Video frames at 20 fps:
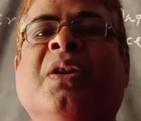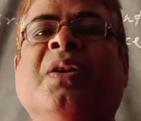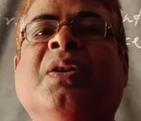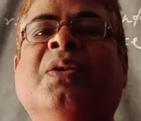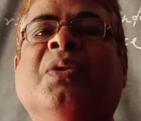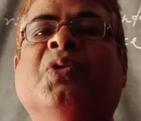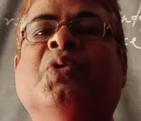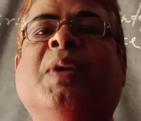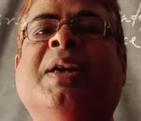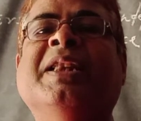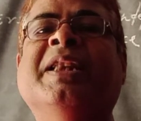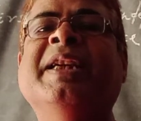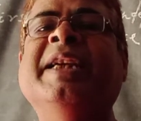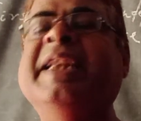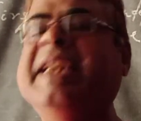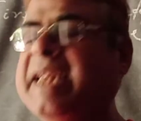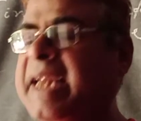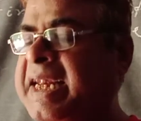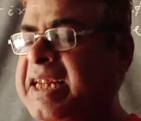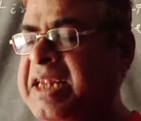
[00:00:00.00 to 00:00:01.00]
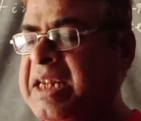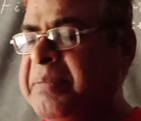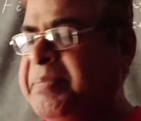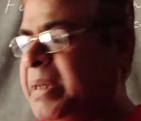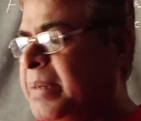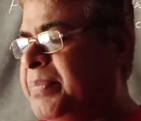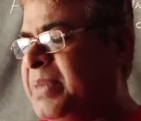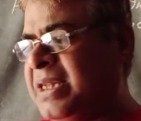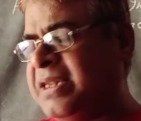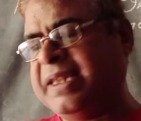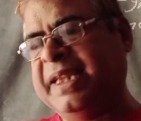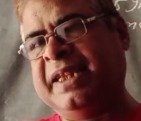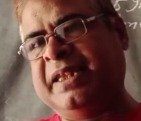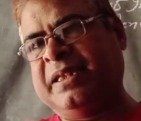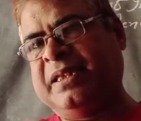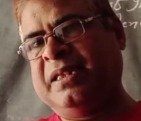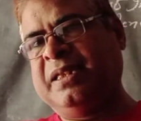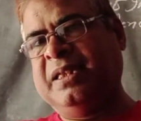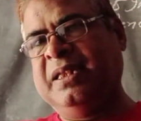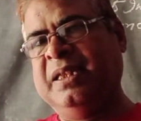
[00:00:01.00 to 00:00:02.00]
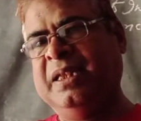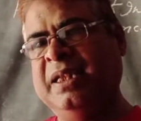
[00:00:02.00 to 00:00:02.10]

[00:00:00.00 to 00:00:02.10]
So I think in 1856